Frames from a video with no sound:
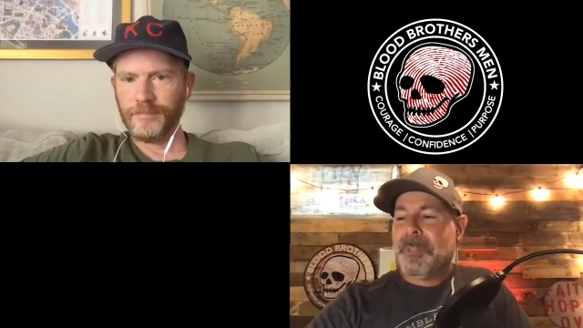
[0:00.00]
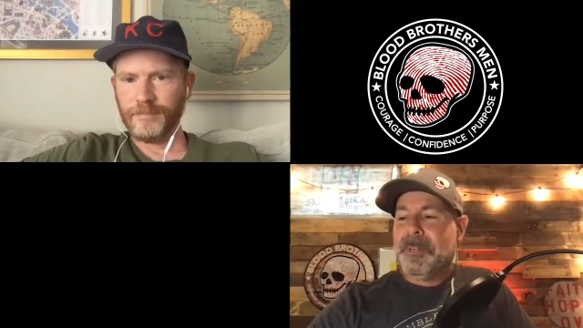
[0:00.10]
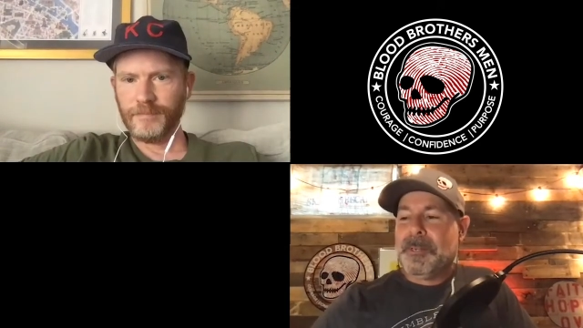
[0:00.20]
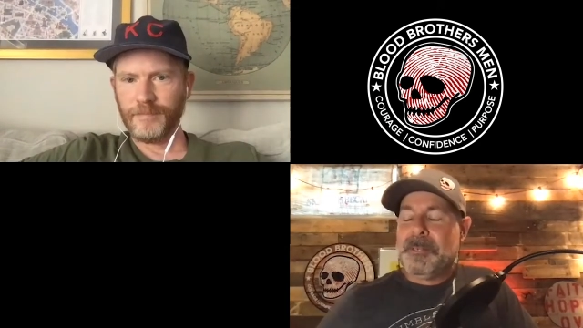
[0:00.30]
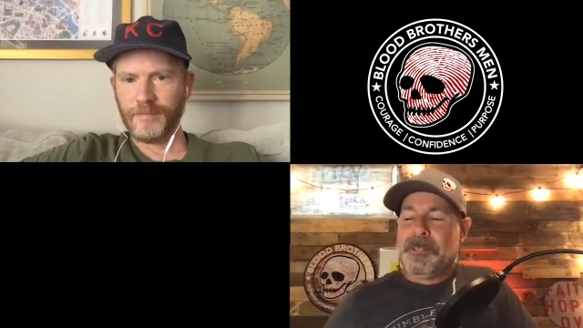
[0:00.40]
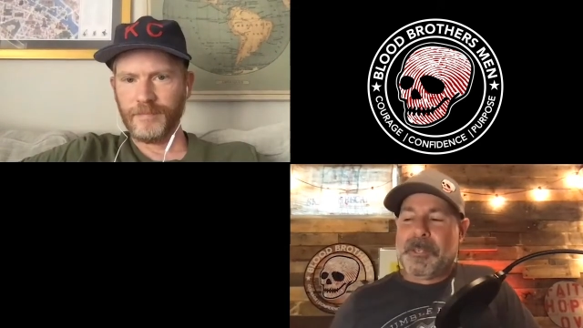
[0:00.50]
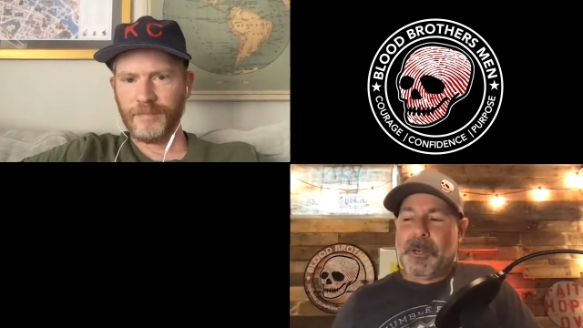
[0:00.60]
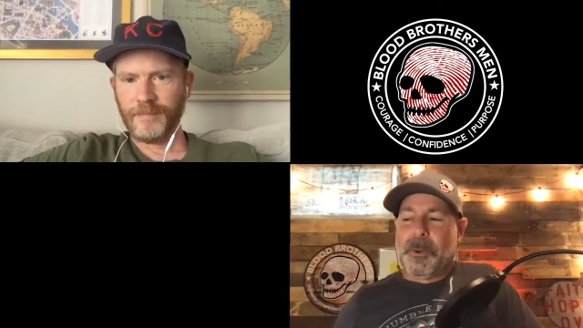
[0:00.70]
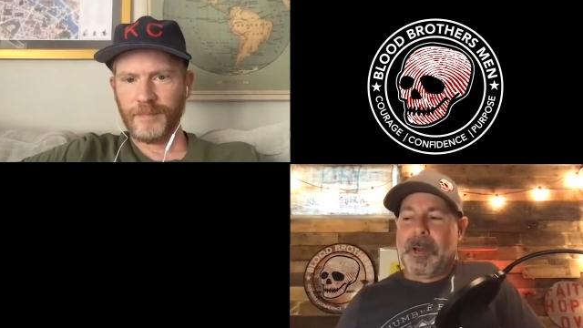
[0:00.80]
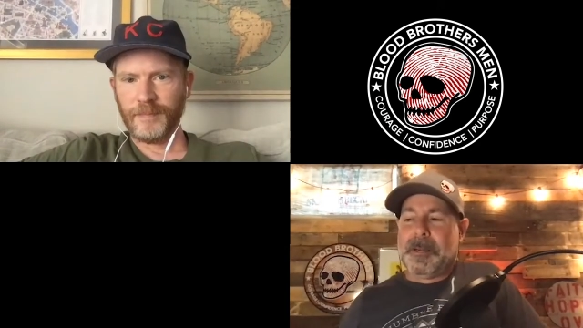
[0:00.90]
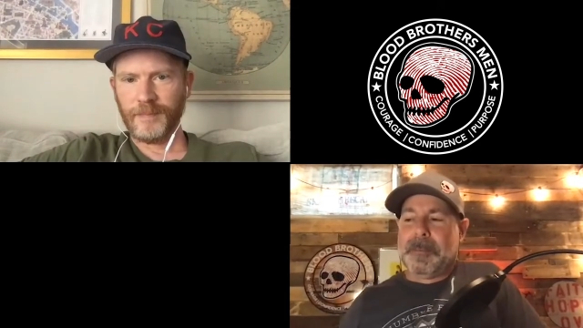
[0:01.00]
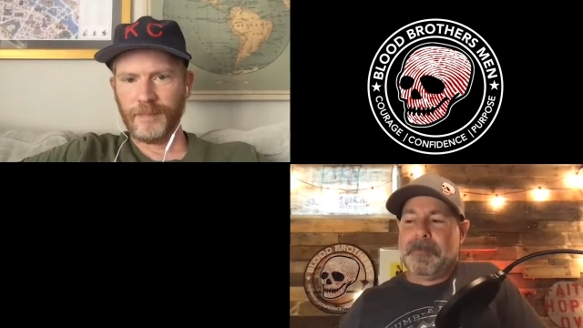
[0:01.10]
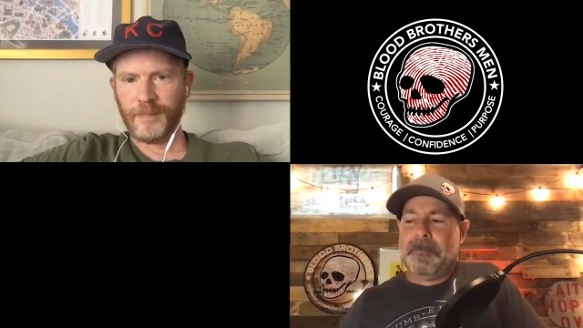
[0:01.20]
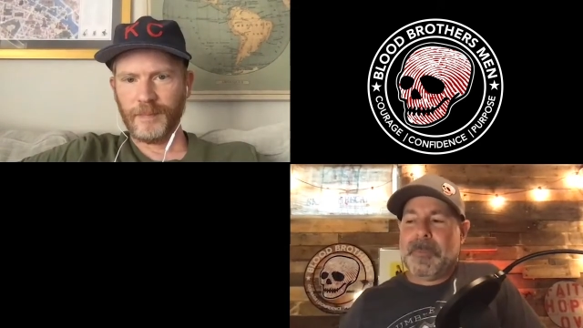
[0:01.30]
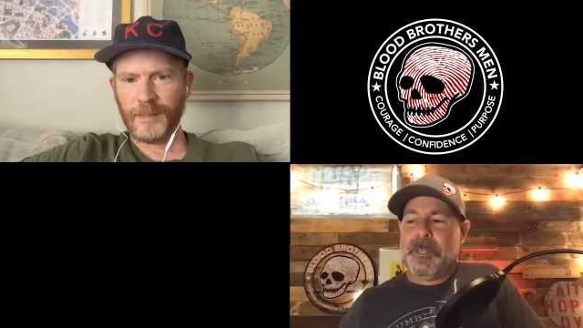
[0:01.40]
Speaker 1: Good. So, um,
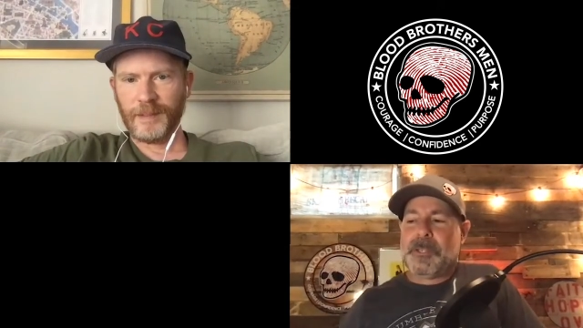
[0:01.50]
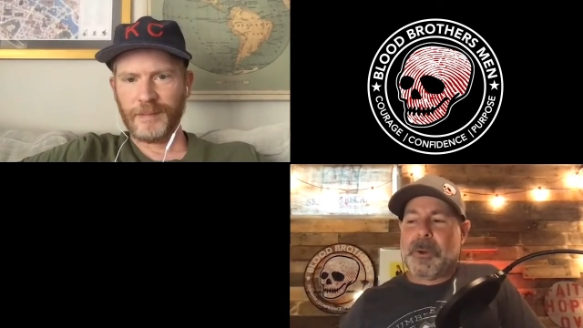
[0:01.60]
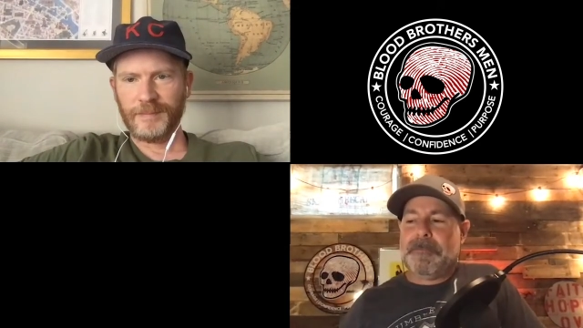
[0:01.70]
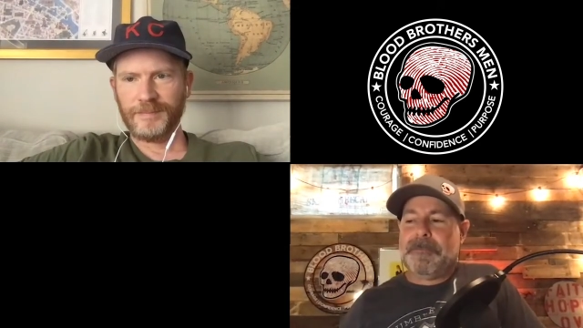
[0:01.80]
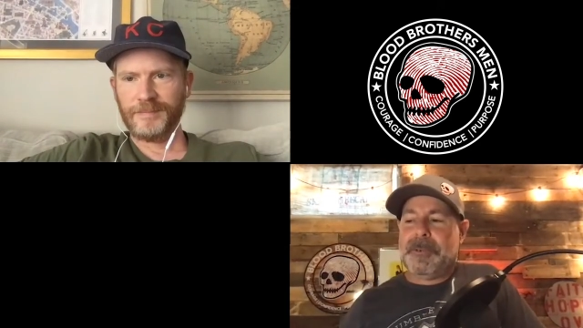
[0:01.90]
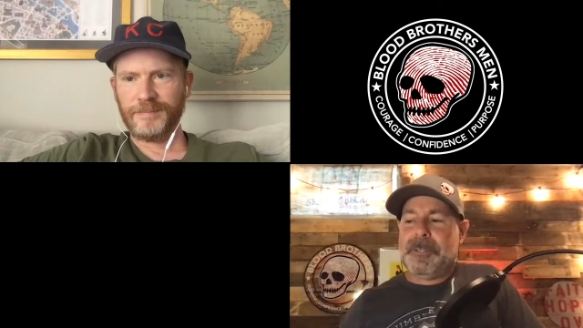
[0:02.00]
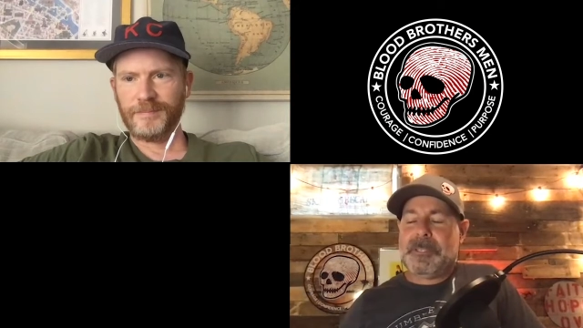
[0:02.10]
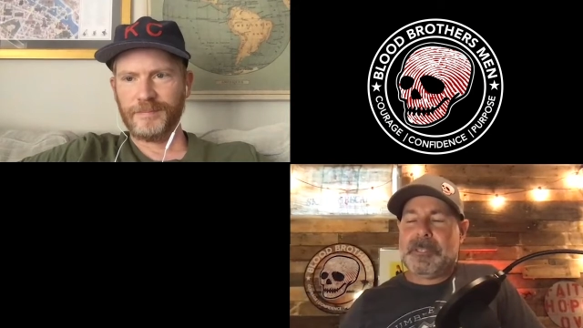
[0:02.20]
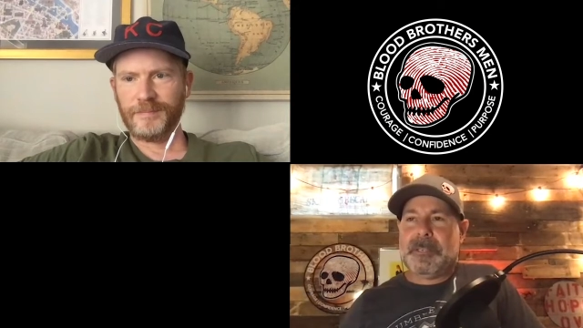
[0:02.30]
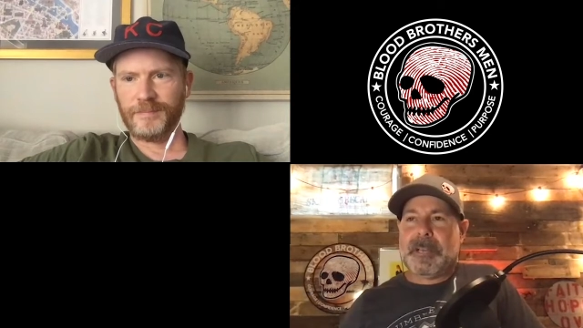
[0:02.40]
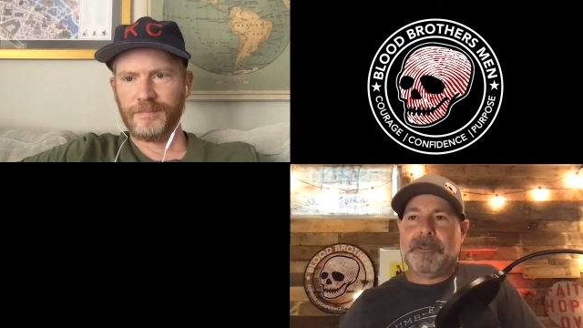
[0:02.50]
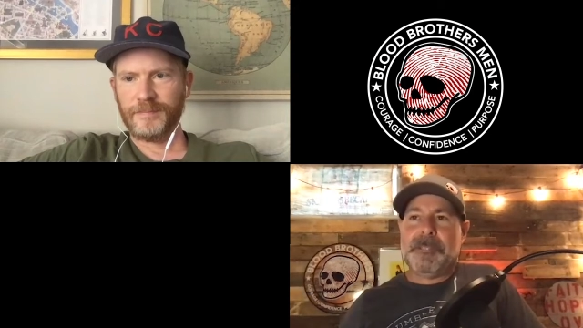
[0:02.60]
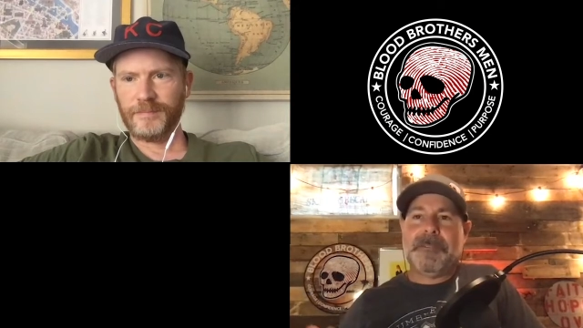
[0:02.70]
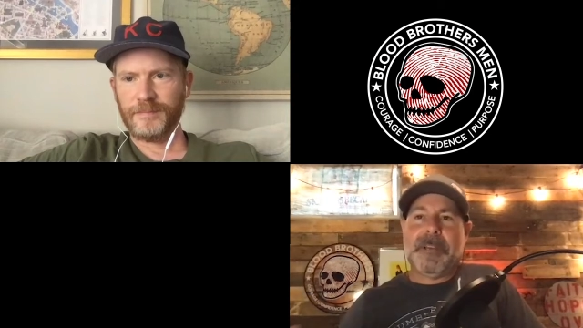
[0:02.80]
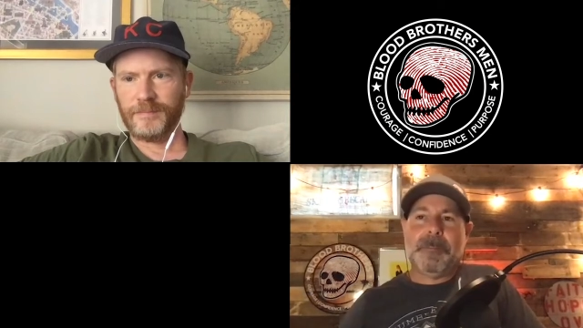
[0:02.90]
so I first, I first
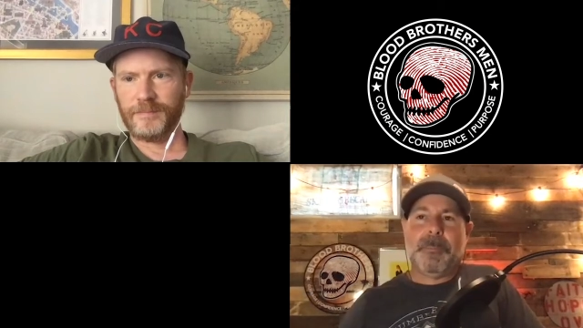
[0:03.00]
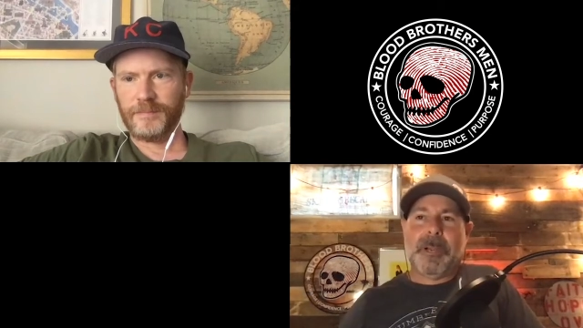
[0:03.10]
found Brett.